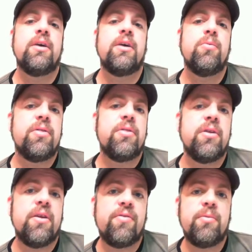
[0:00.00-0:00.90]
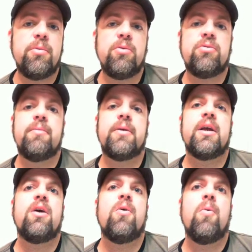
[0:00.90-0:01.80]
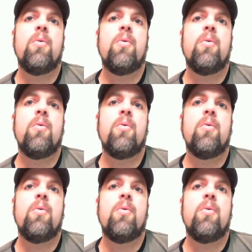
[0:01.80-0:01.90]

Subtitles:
with the different MOOCs coming out,